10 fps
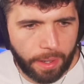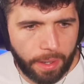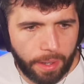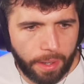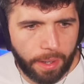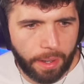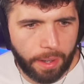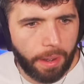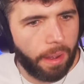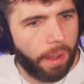
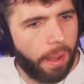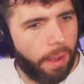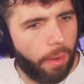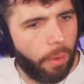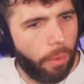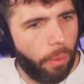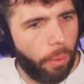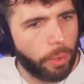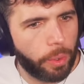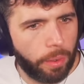
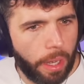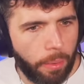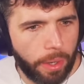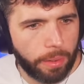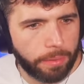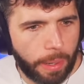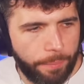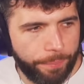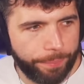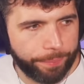I'll work on
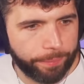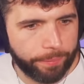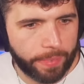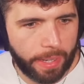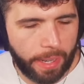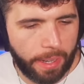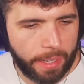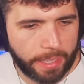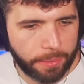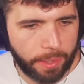thumb.
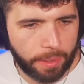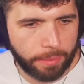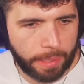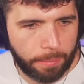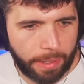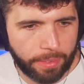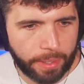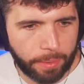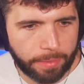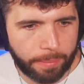I need to work on thumb. I have
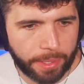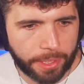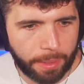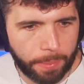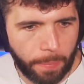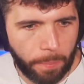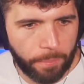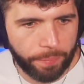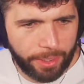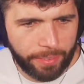no idea what thumb is yet, but
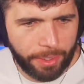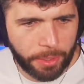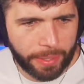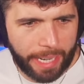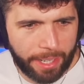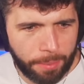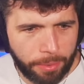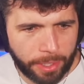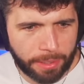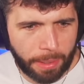the views you were getting
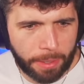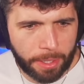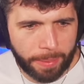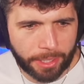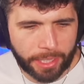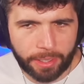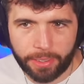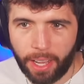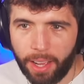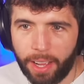before you stopped uploading your main
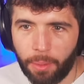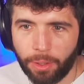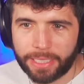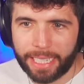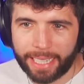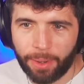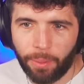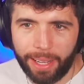channel, I was killing it.